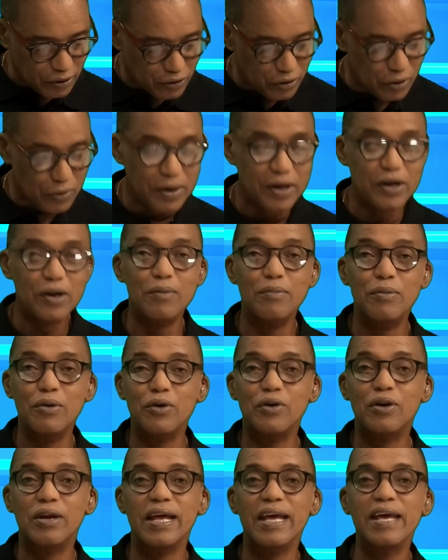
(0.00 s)
Serena
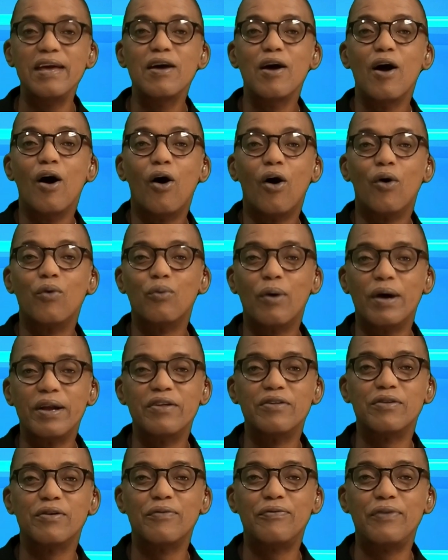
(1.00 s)
Moodley on what
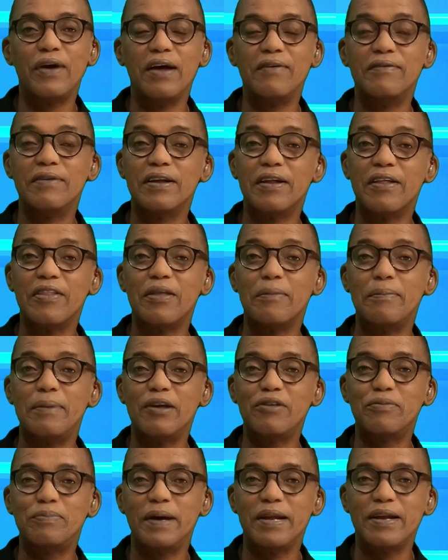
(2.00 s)
is the favorite and the
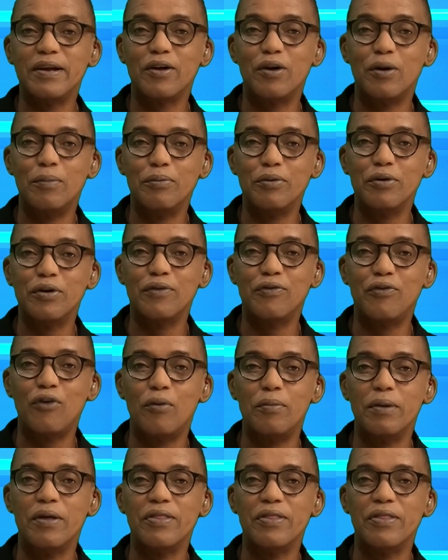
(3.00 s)
best bet in computer form,